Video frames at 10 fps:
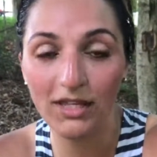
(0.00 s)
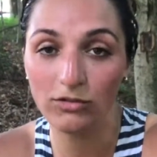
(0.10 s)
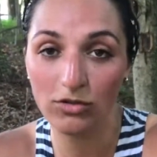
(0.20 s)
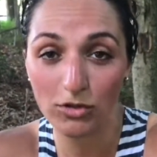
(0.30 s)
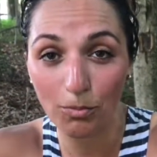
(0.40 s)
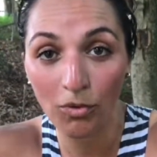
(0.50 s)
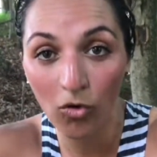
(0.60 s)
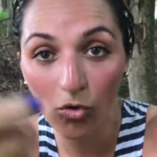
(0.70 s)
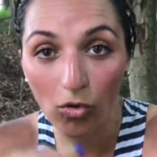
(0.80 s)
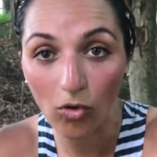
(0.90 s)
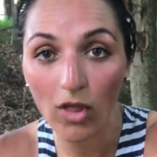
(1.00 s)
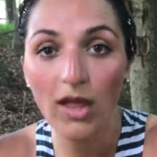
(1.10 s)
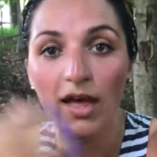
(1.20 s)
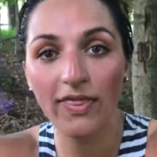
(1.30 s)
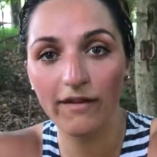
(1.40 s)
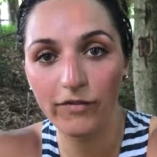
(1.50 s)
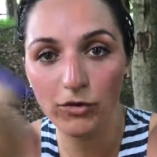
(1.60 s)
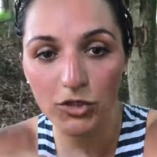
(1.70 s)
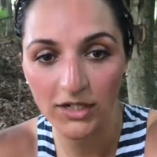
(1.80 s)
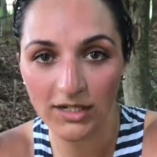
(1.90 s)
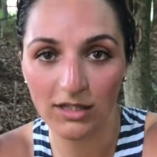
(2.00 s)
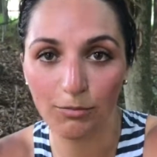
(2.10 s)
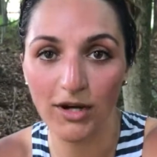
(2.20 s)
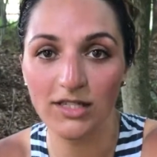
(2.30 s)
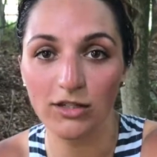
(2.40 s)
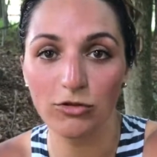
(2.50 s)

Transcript: and you start to pull that future into the present.